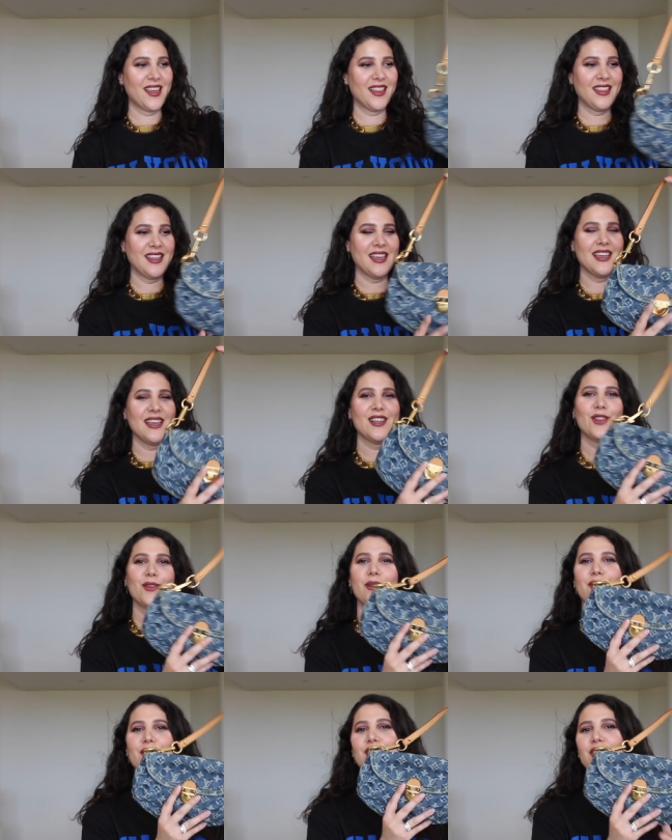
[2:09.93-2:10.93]
The
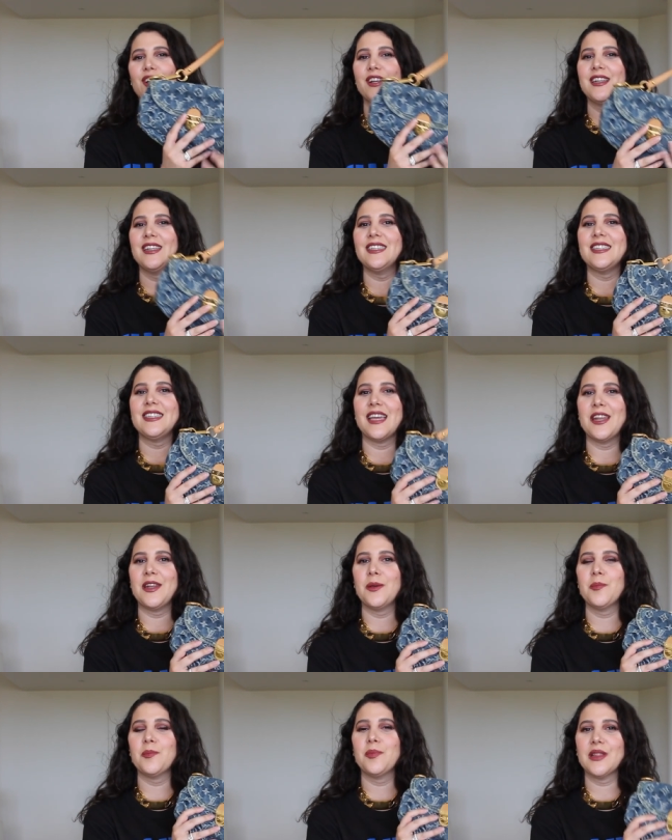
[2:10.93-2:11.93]
Louis Vuitton
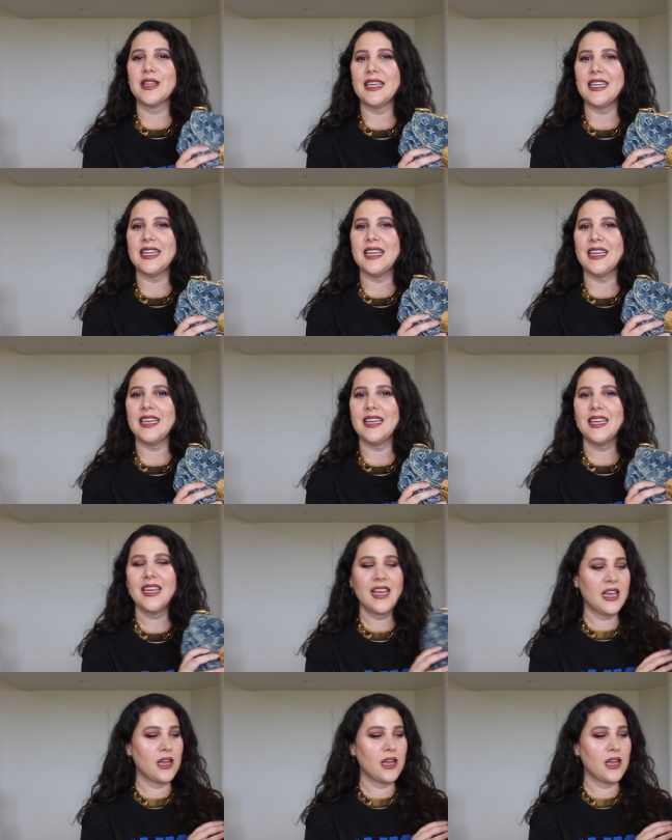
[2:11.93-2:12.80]
denim pleaty